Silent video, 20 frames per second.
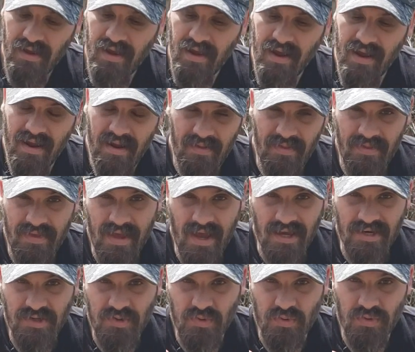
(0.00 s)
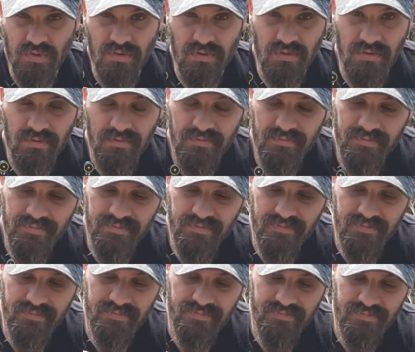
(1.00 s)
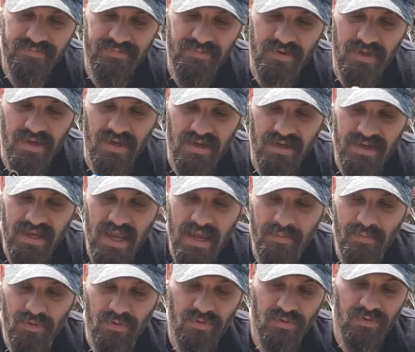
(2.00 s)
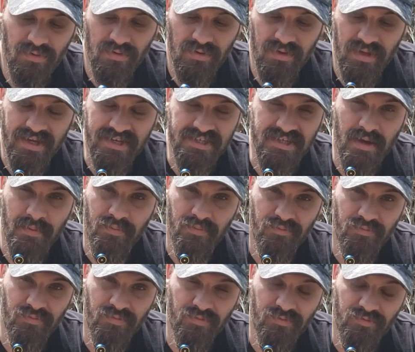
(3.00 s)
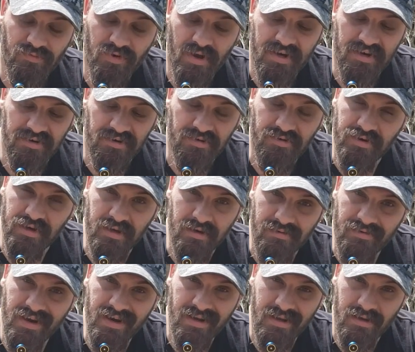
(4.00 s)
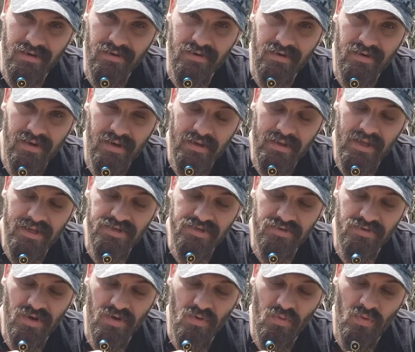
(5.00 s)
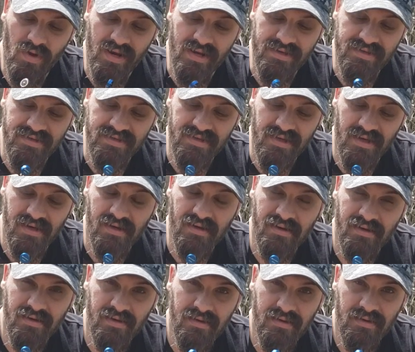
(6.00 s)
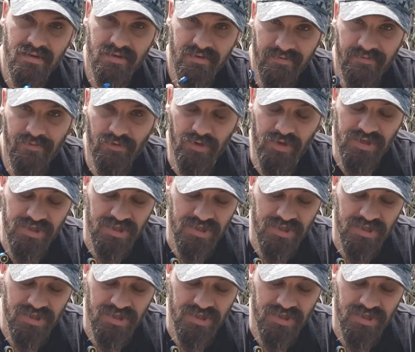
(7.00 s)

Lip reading: And the actual cable lights up red and green right here and lets you know when it's fully